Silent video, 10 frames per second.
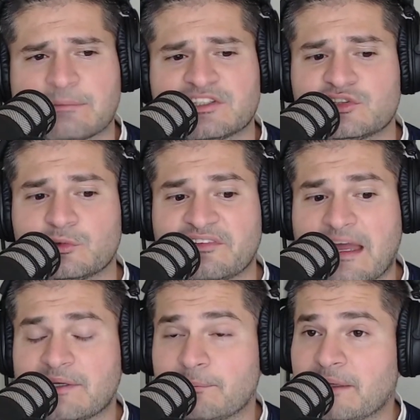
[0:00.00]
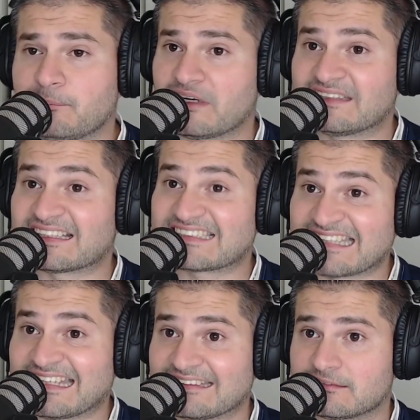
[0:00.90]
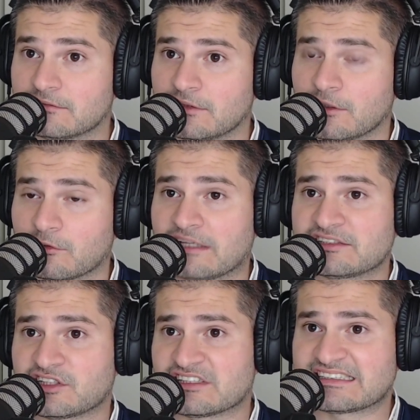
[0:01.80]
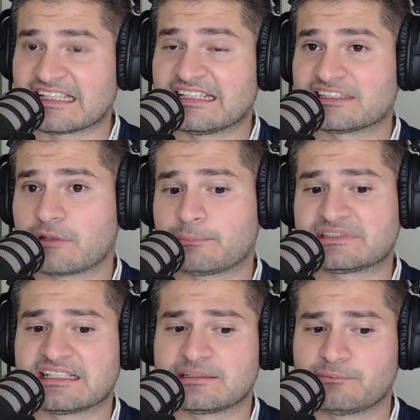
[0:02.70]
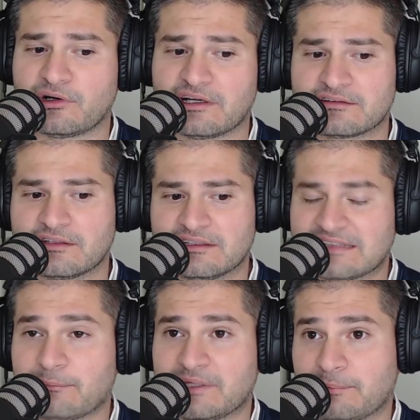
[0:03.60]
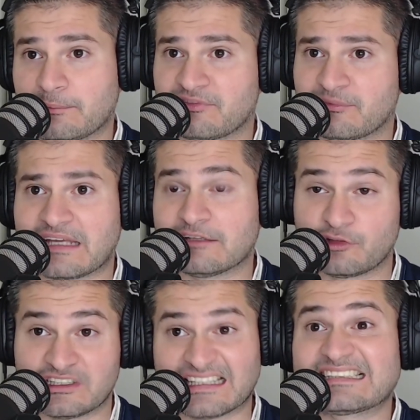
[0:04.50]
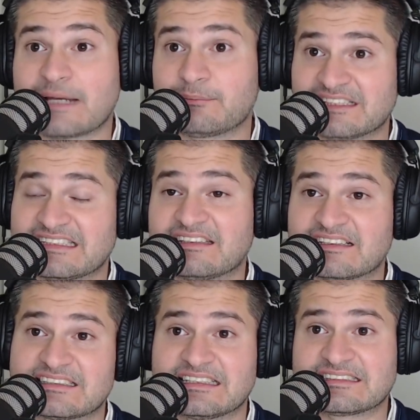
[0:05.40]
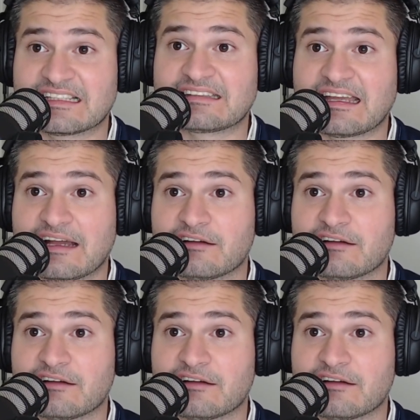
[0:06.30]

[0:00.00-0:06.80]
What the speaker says: to do with how many people are in the Senate, right? So the Senate is represented by that many people from California. That's how many senator seats that they have.